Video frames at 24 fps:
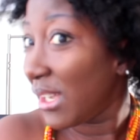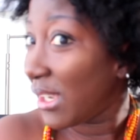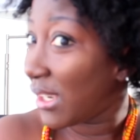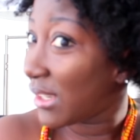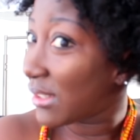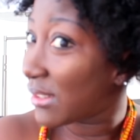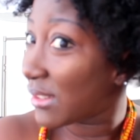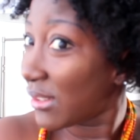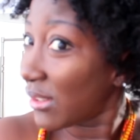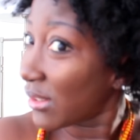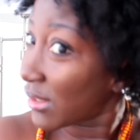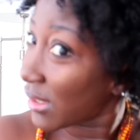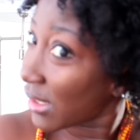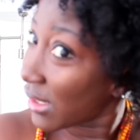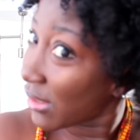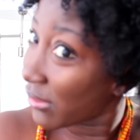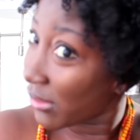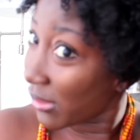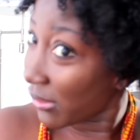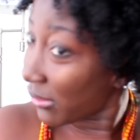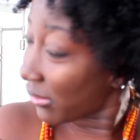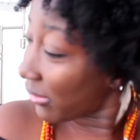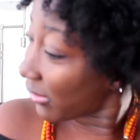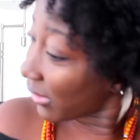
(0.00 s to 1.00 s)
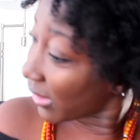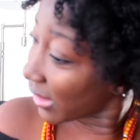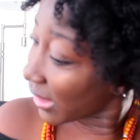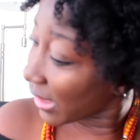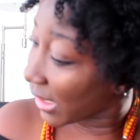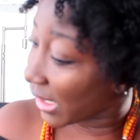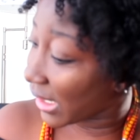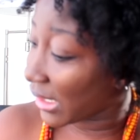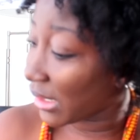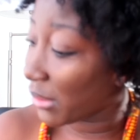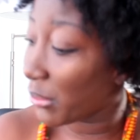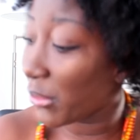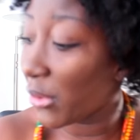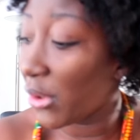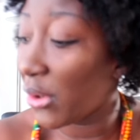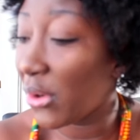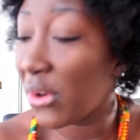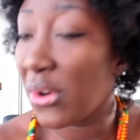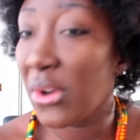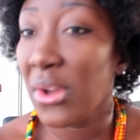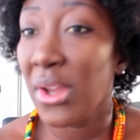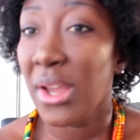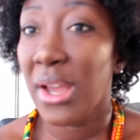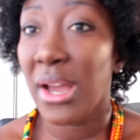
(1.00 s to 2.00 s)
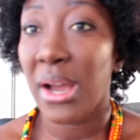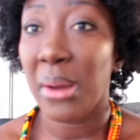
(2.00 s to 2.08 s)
It's not even funny anymore.